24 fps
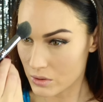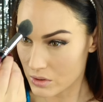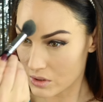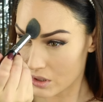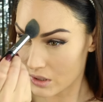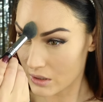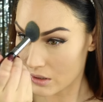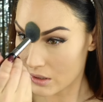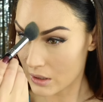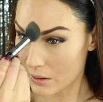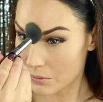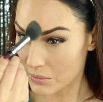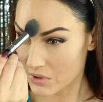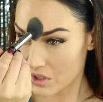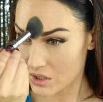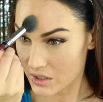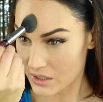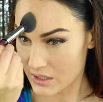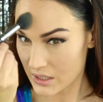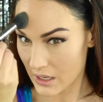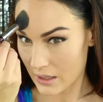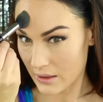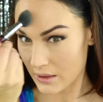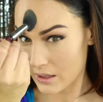using them to
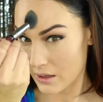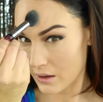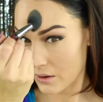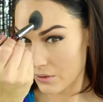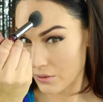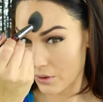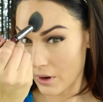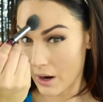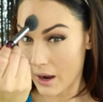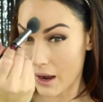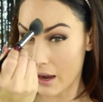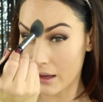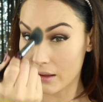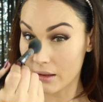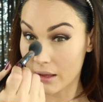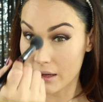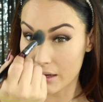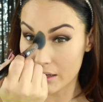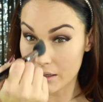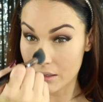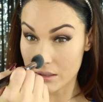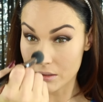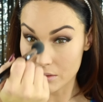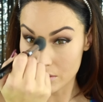set the other
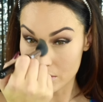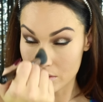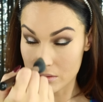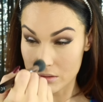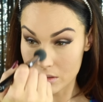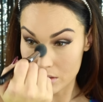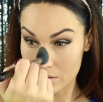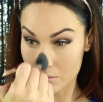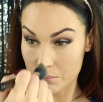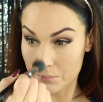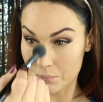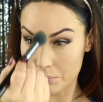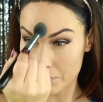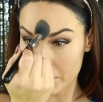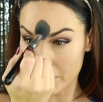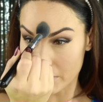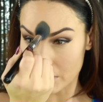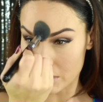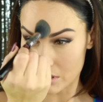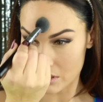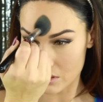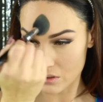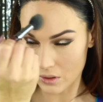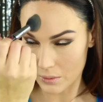highlighted
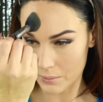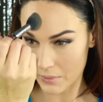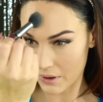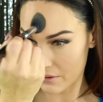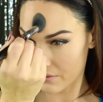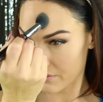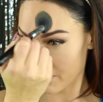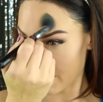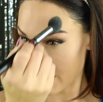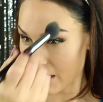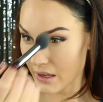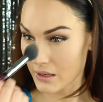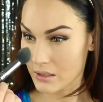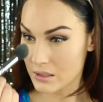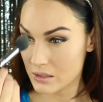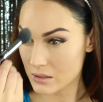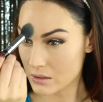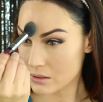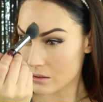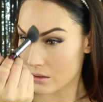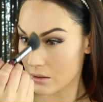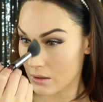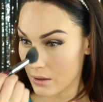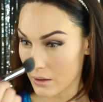places on my
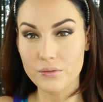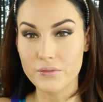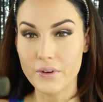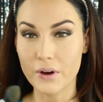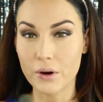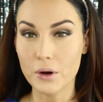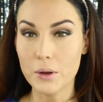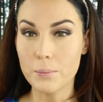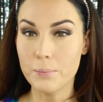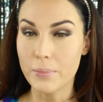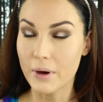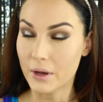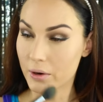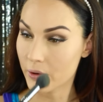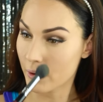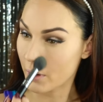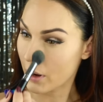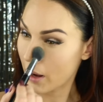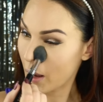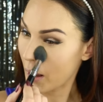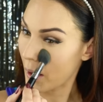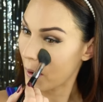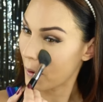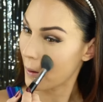face. They're very
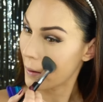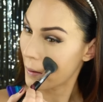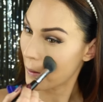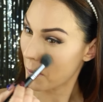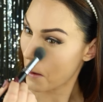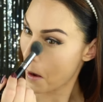buttery.